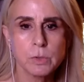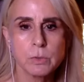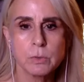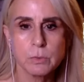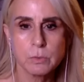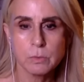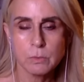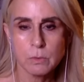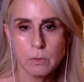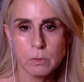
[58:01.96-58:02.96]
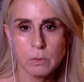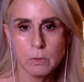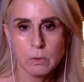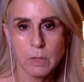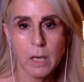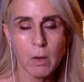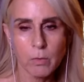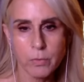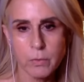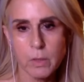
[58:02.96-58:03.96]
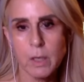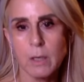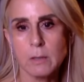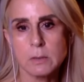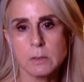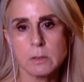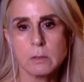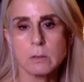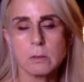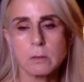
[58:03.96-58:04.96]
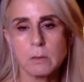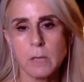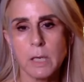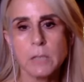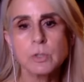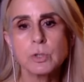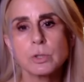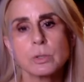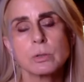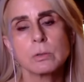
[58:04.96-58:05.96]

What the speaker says: to health and age